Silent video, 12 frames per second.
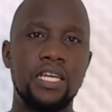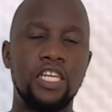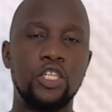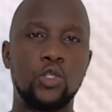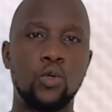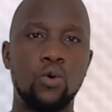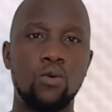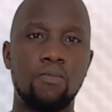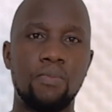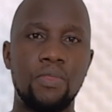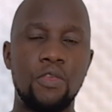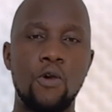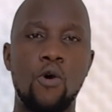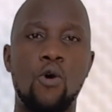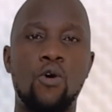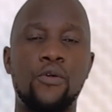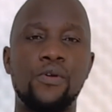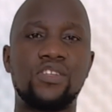into
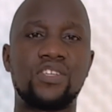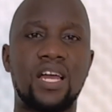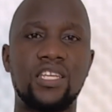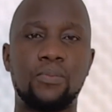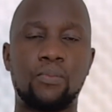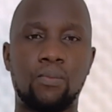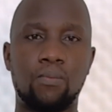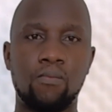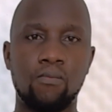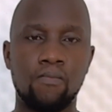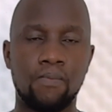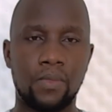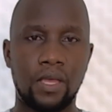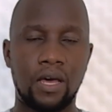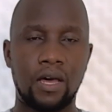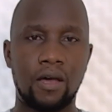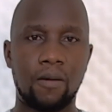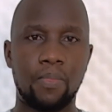your whole research
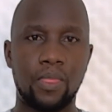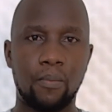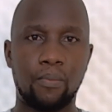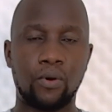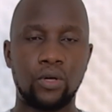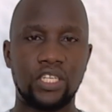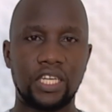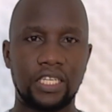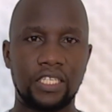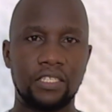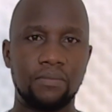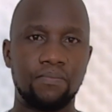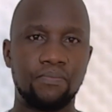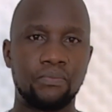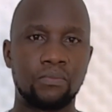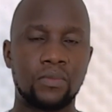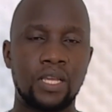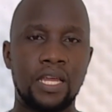project.
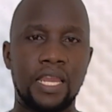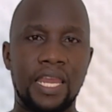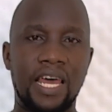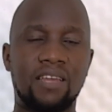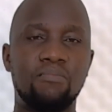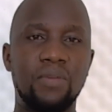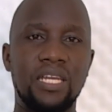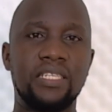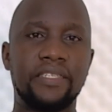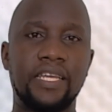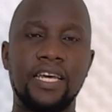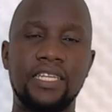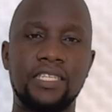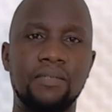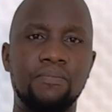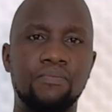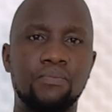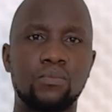That means
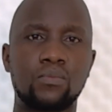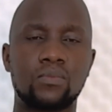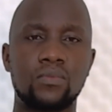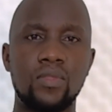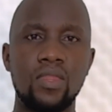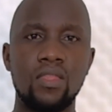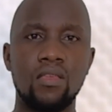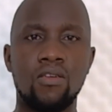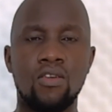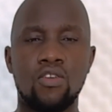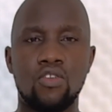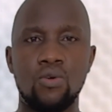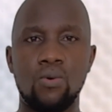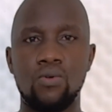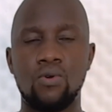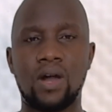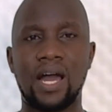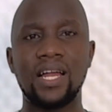that you